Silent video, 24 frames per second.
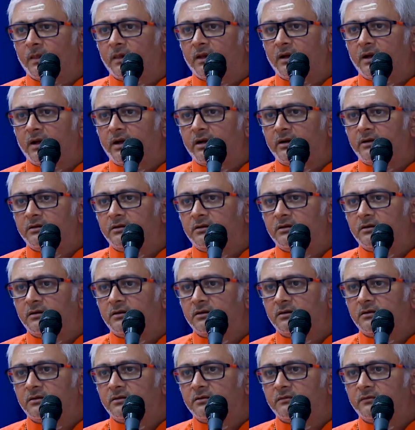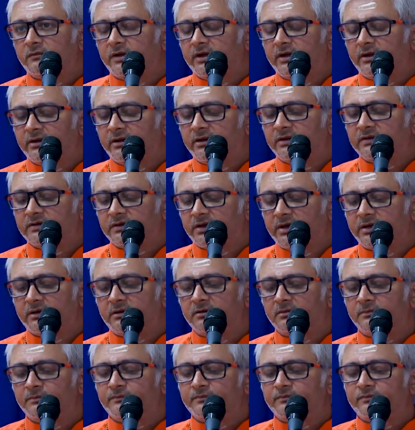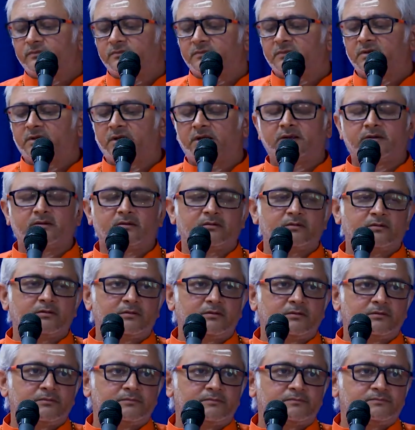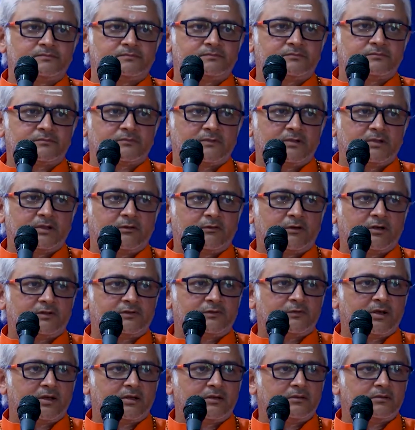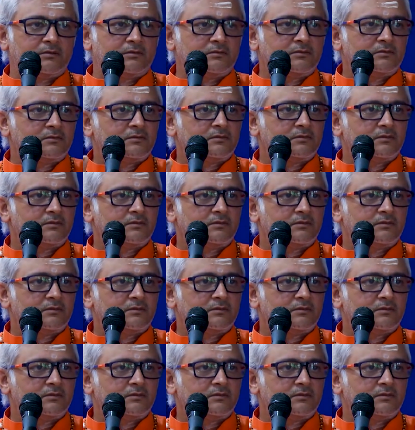and where he said that there was one,